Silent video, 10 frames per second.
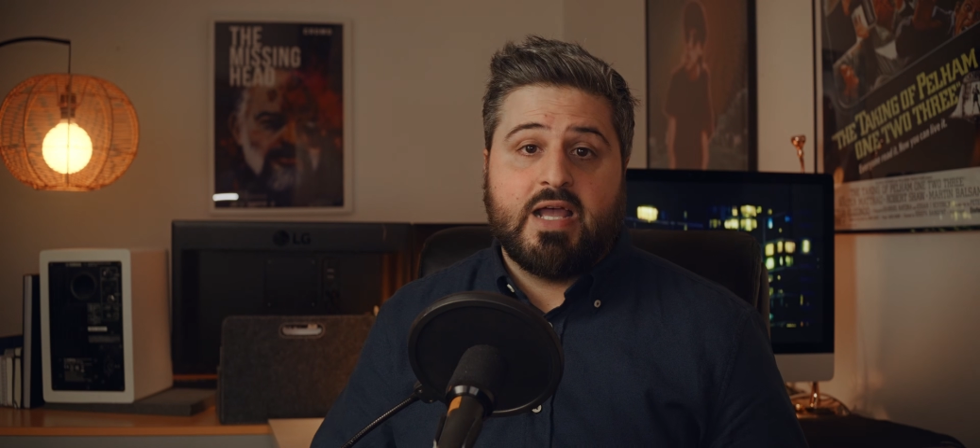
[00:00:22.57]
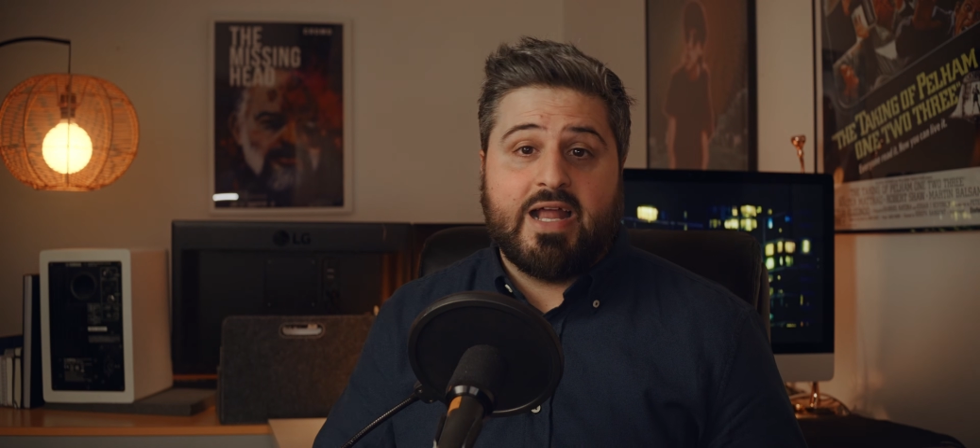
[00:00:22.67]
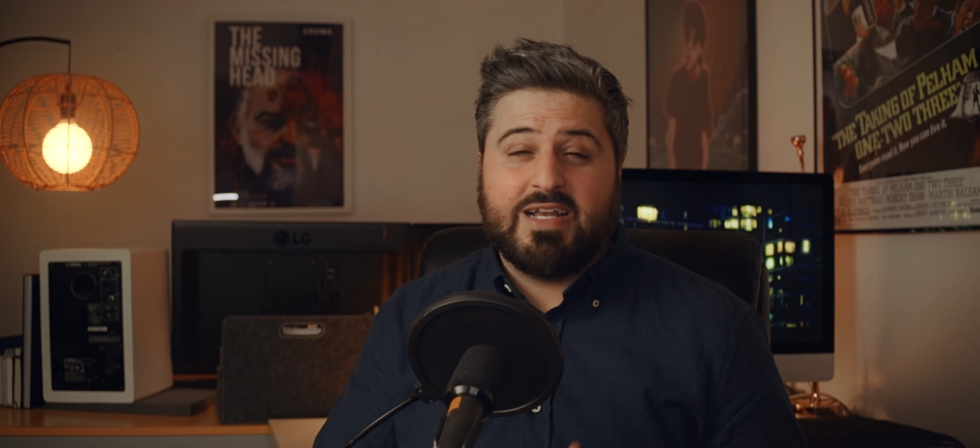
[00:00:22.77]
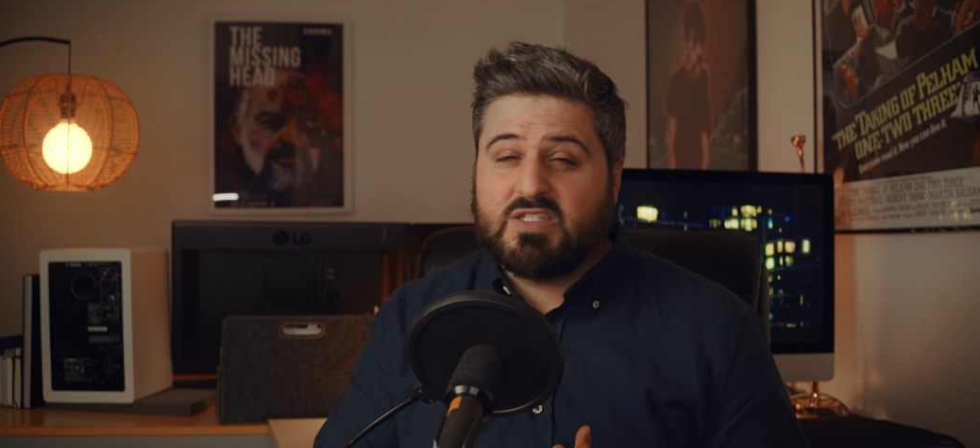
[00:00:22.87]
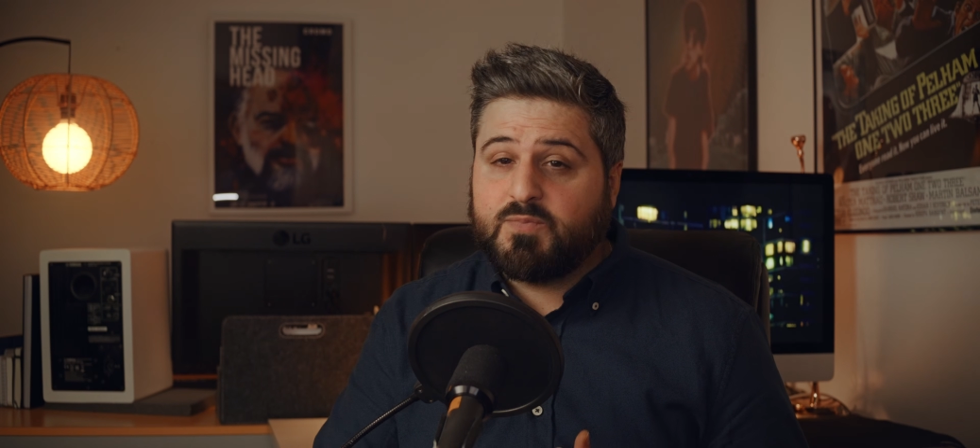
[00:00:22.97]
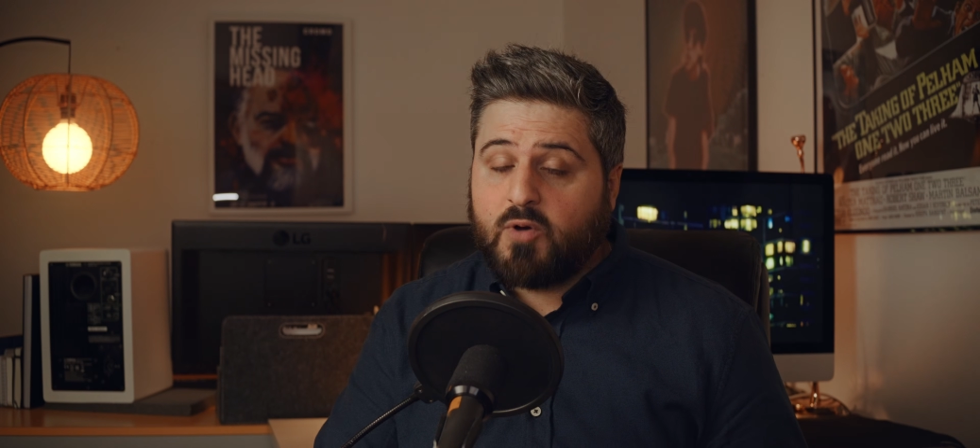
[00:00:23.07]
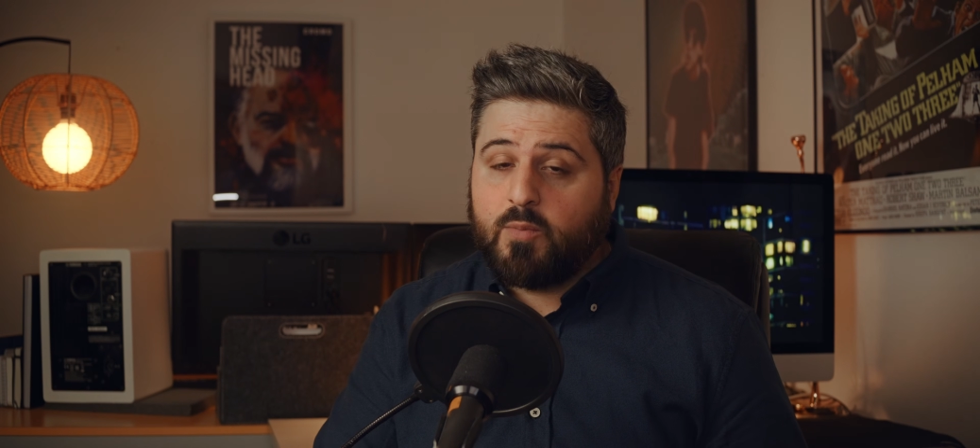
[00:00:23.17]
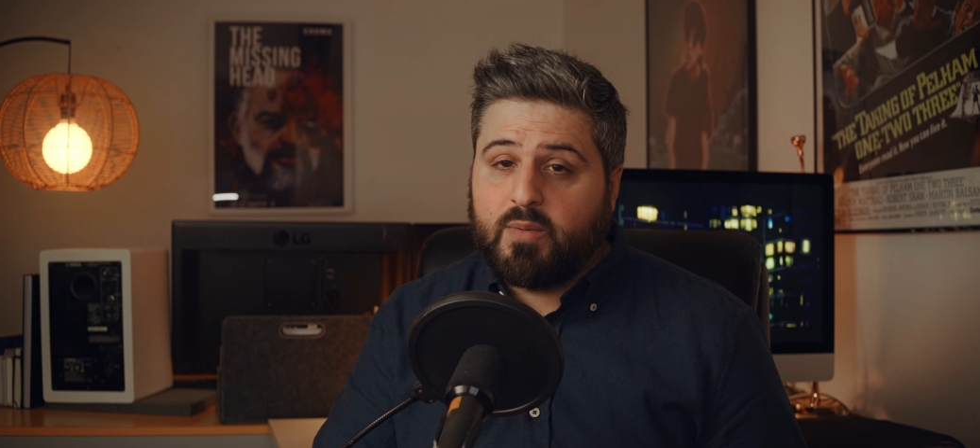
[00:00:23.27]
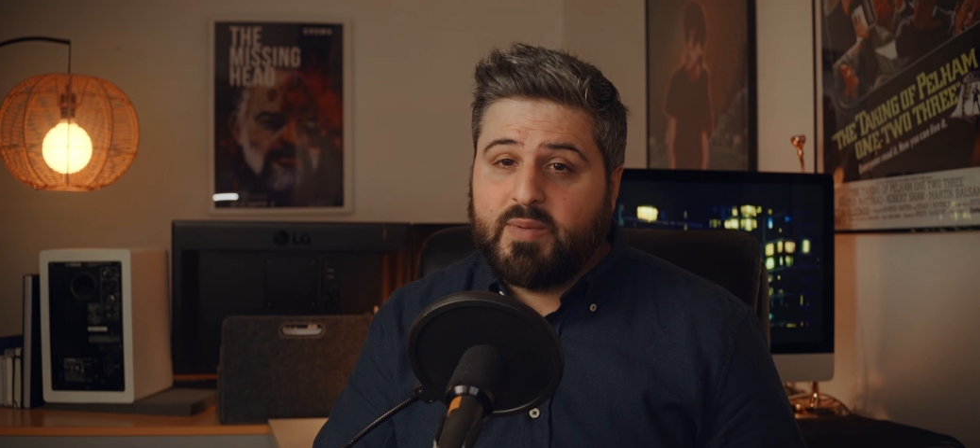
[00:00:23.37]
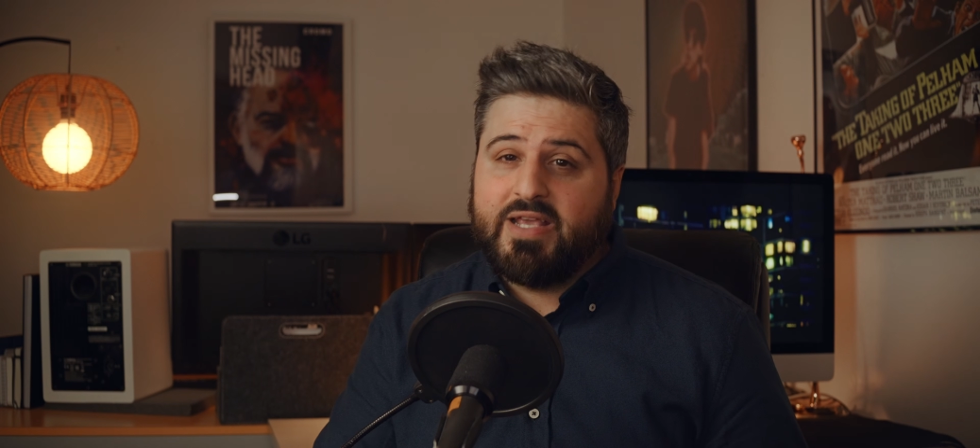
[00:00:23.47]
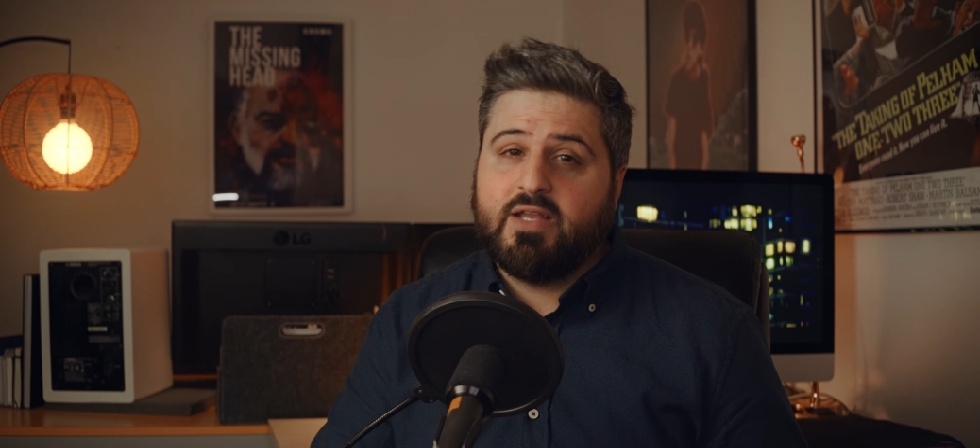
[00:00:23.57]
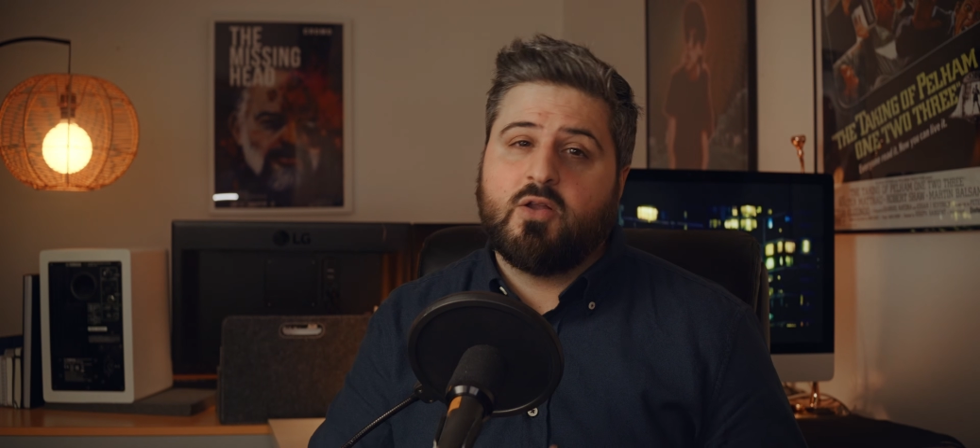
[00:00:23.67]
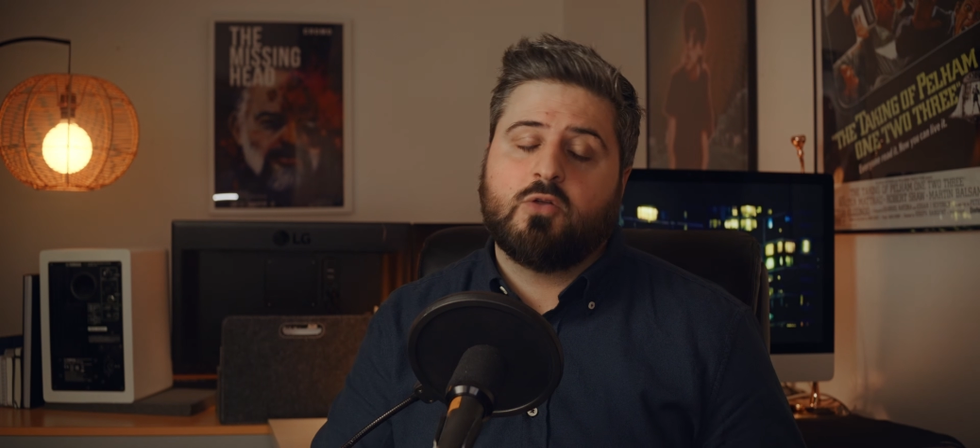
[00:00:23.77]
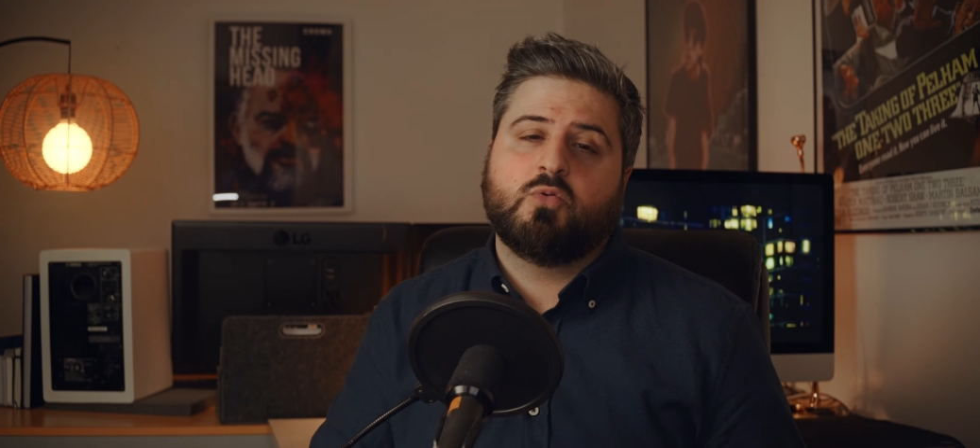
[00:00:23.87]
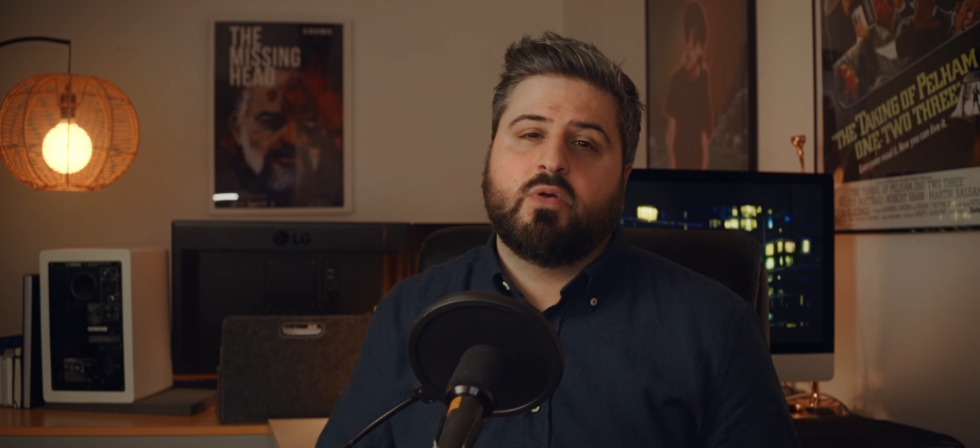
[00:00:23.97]
and it's probably
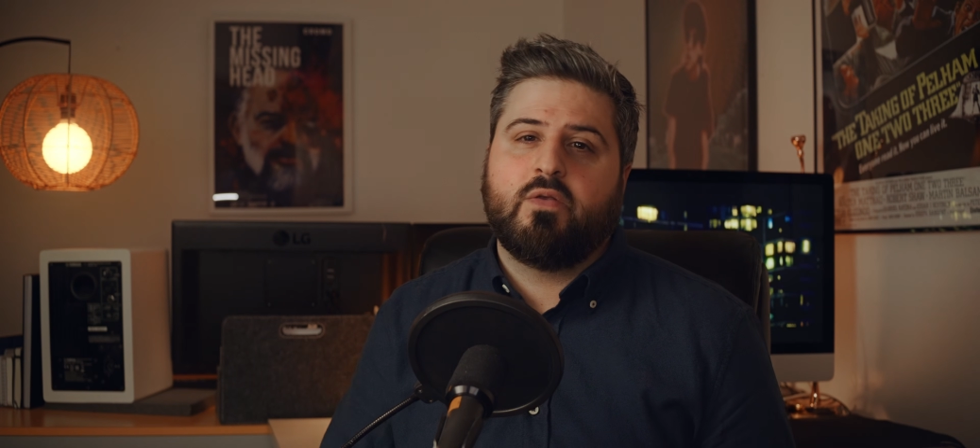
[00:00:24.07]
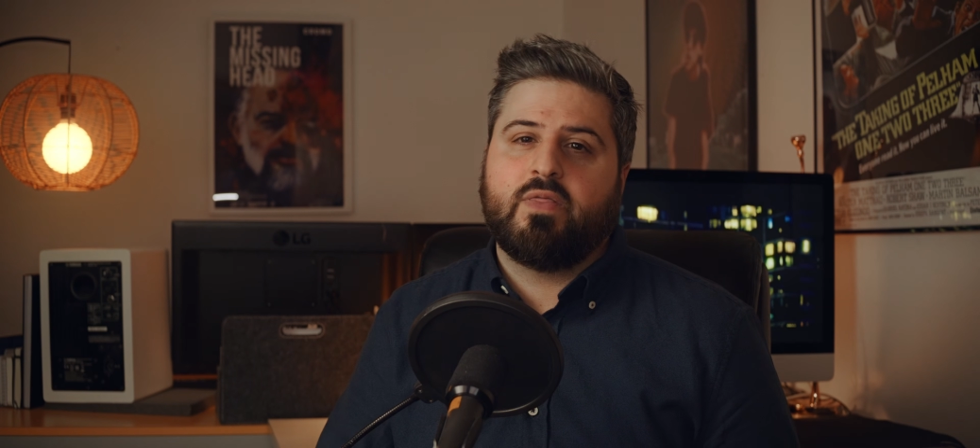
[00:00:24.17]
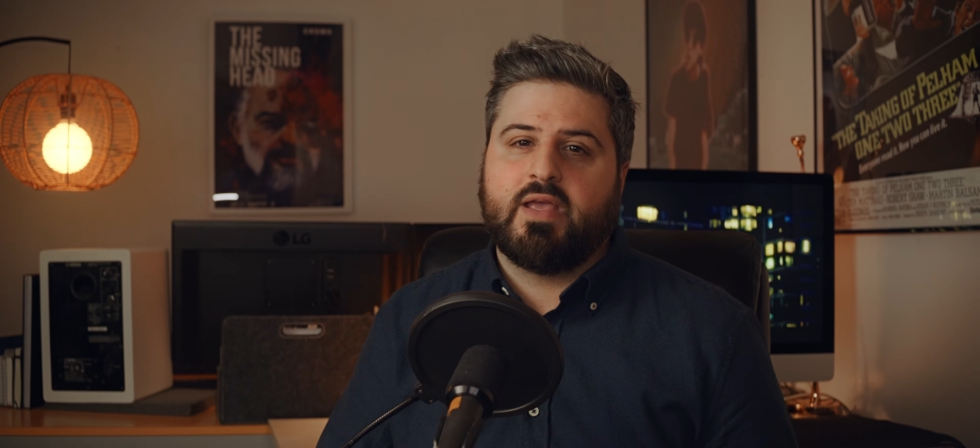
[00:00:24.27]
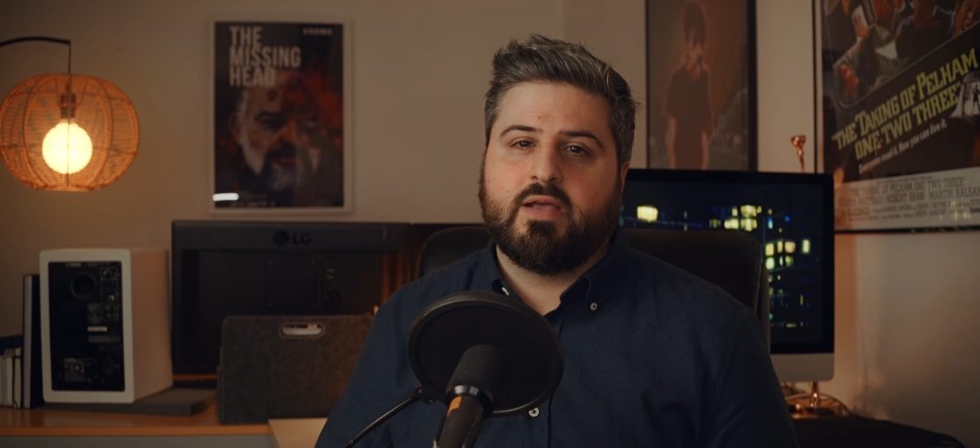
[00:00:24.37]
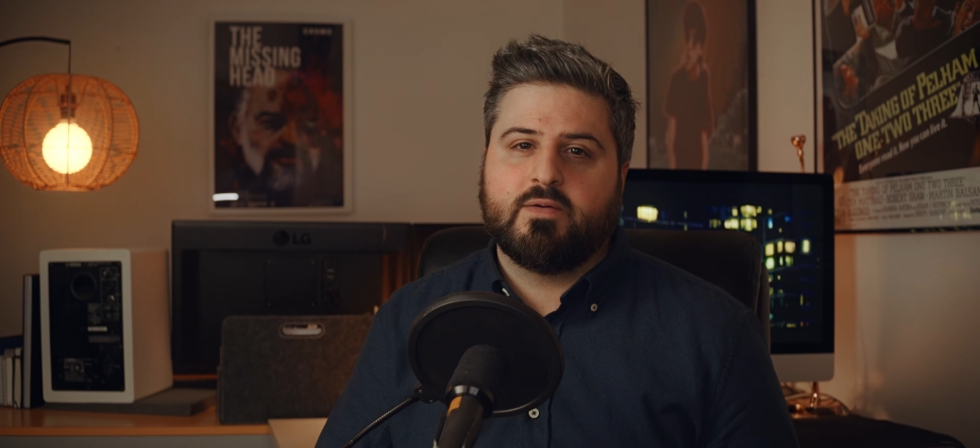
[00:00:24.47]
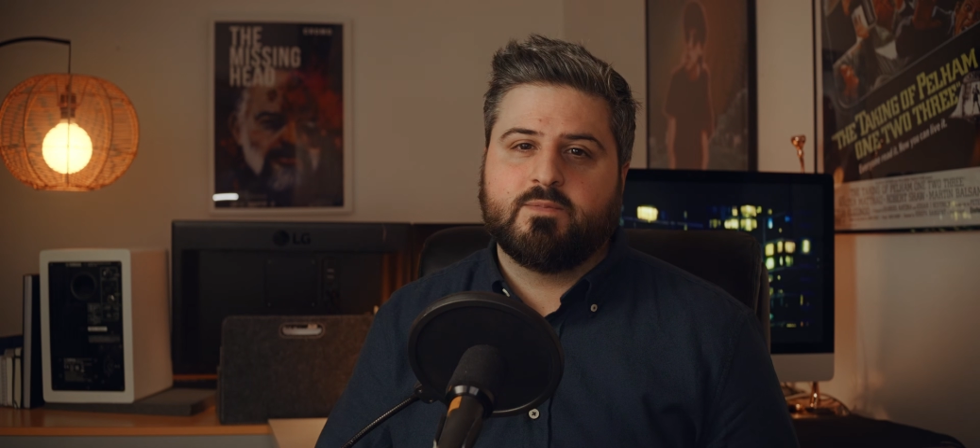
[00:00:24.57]
not what you think.